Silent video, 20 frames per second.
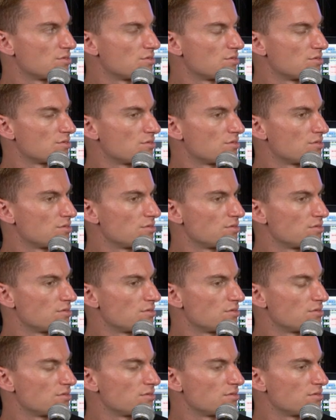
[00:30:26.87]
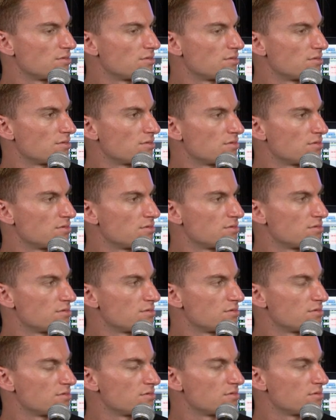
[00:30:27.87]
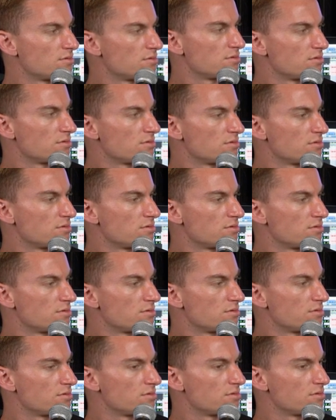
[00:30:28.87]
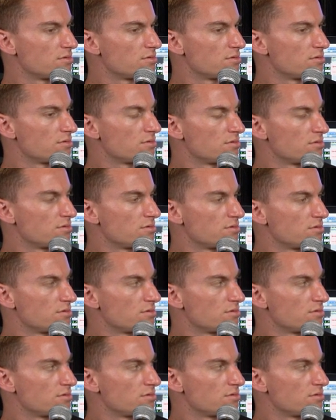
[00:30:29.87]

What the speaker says: [no speech]